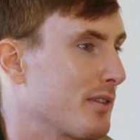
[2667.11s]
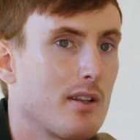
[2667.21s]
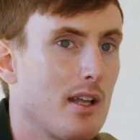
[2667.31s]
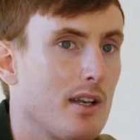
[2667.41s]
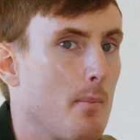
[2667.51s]

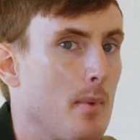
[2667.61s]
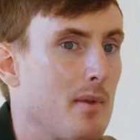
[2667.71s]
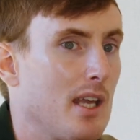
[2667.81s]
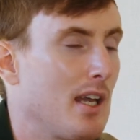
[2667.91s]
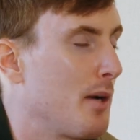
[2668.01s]
that maybe
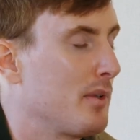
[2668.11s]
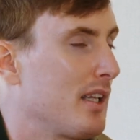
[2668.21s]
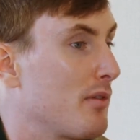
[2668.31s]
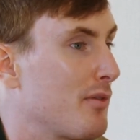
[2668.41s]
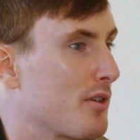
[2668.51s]
the AI would like
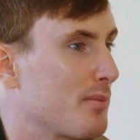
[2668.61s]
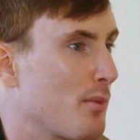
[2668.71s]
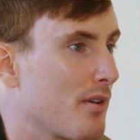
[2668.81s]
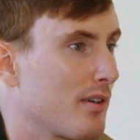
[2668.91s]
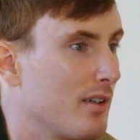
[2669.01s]
brute force
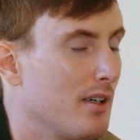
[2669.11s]
more.